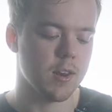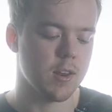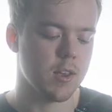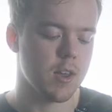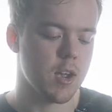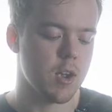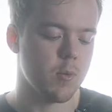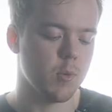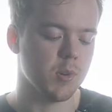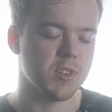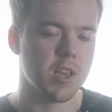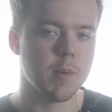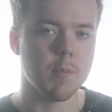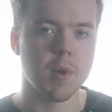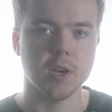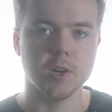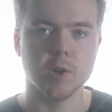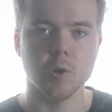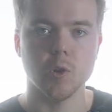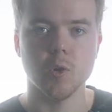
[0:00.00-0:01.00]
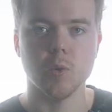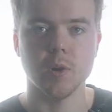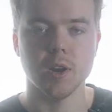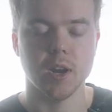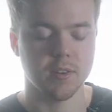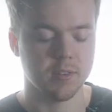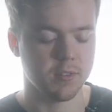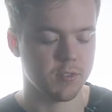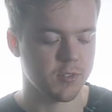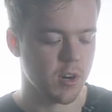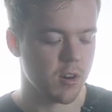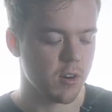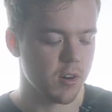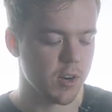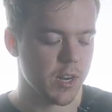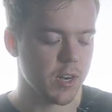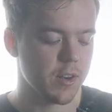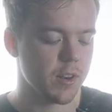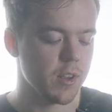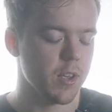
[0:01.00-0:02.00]
Was that my goal when I
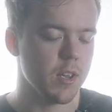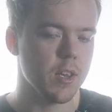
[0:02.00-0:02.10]
started?